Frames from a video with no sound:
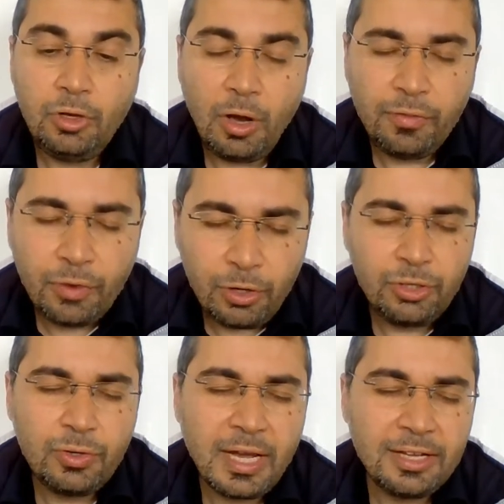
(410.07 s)
Of course,
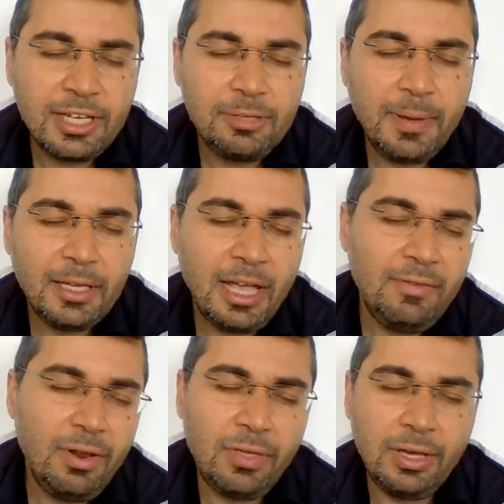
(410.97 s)
you can't suspect
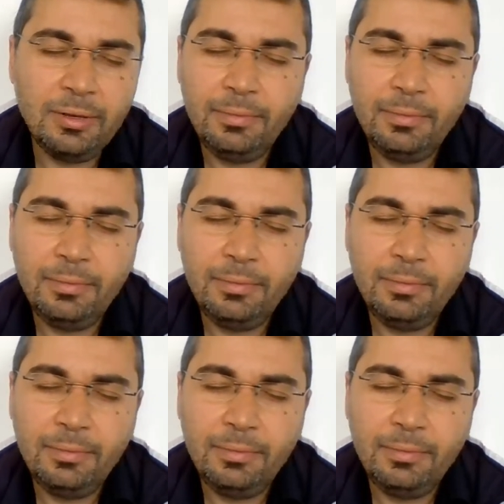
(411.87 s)
everything.